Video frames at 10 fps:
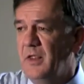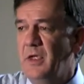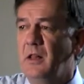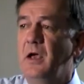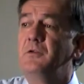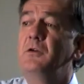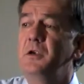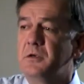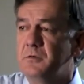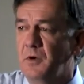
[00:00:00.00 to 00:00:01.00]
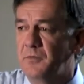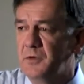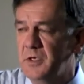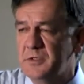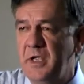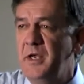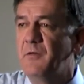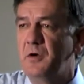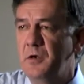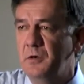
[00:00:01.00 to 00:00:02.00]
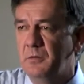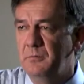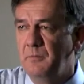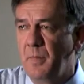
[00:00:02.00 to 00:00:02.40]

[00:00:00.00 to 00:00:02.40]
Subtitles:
They'll outdo your dwarf trees. They never do.